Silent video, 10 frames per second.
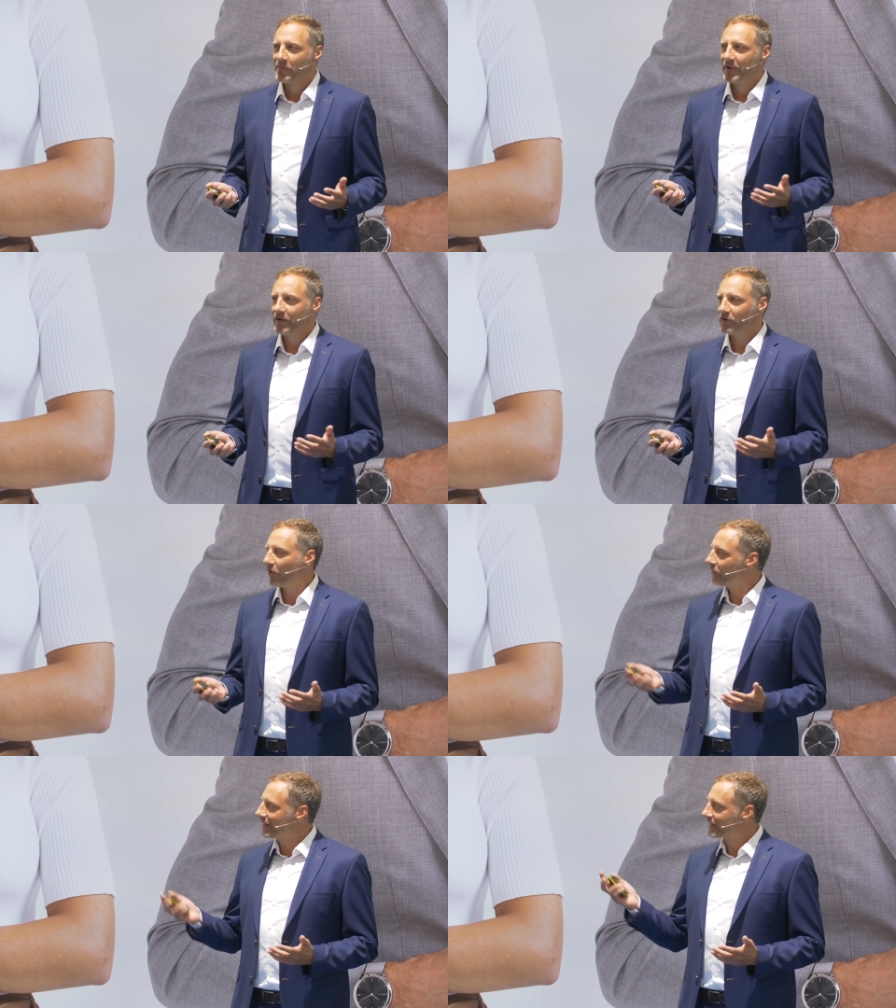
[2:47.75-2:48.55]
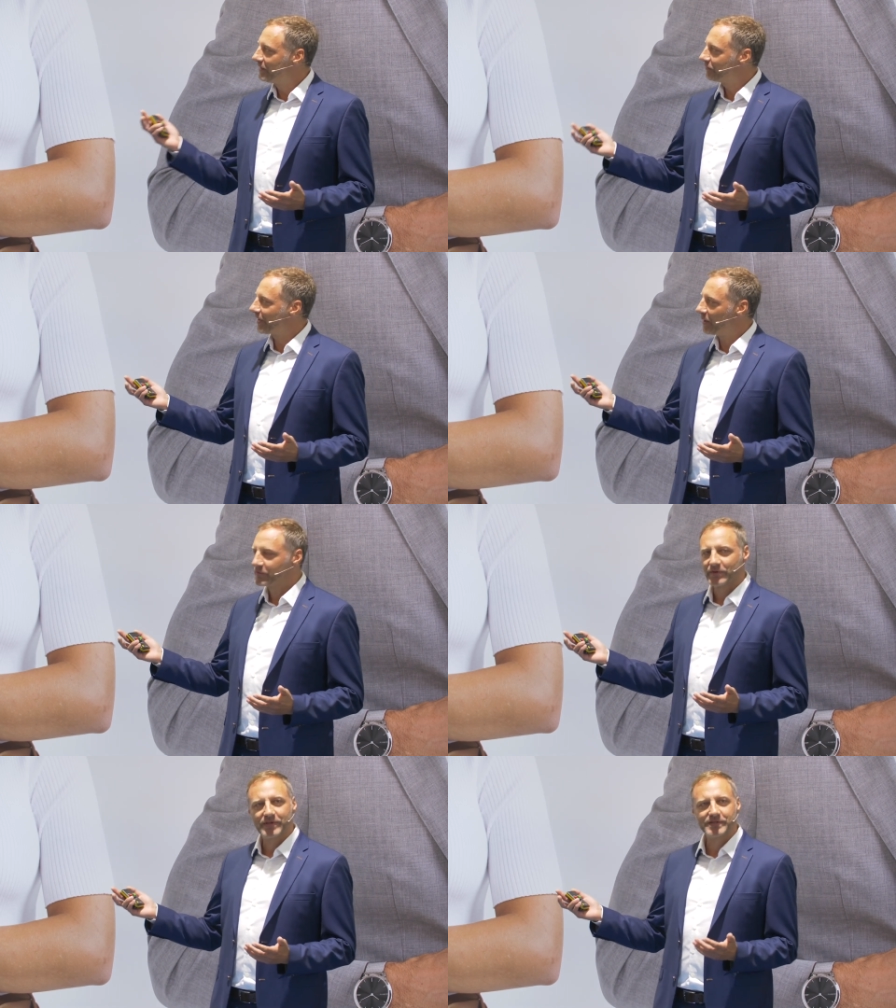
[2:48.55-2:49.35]
but not only Cliff came
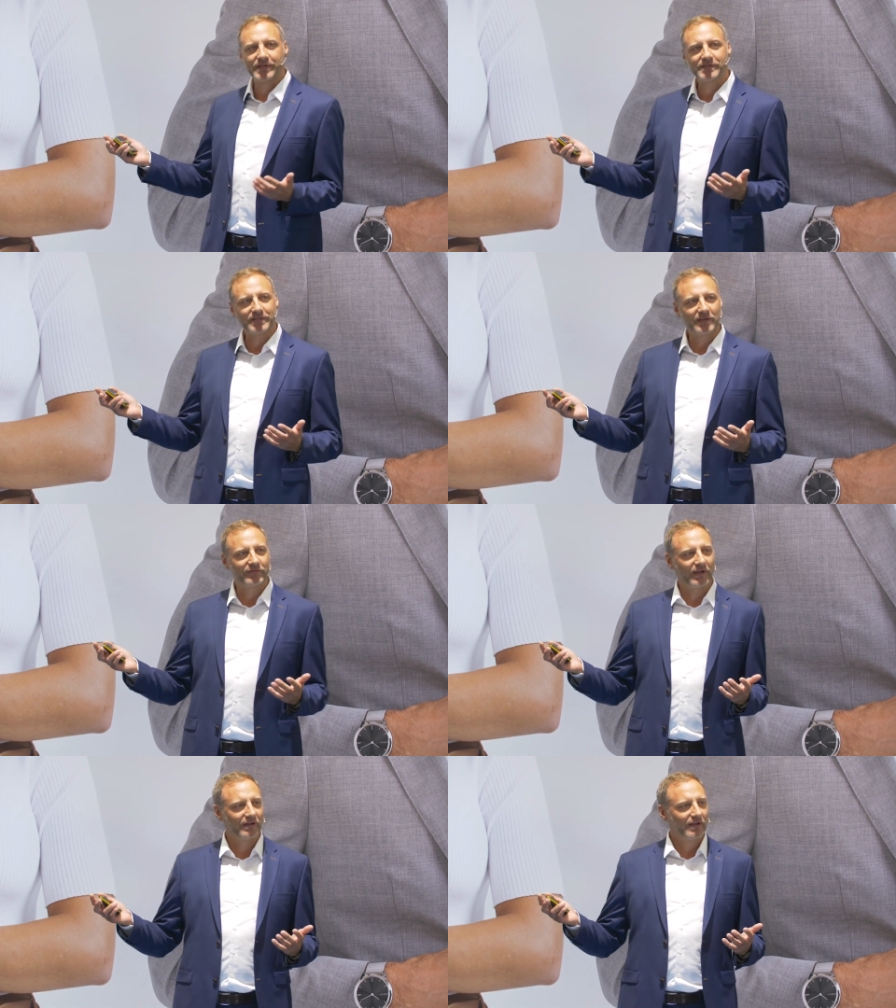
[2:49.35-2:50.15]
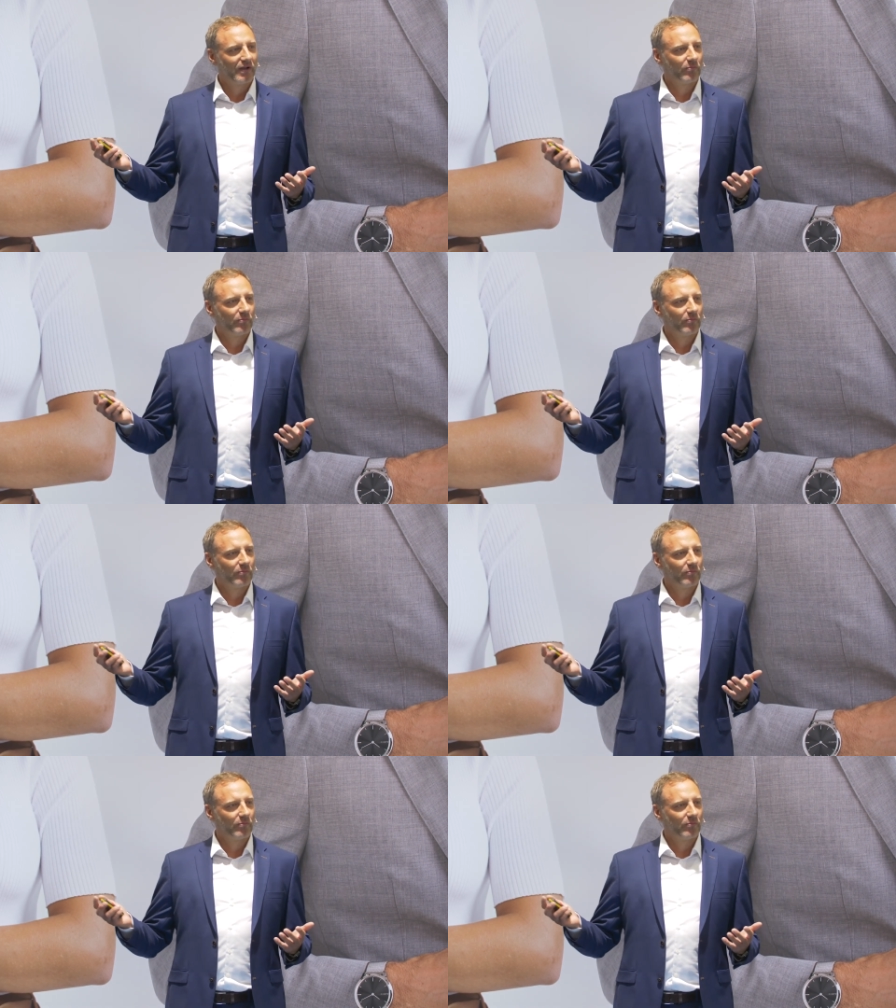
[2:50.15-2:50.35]
to this year's I F A,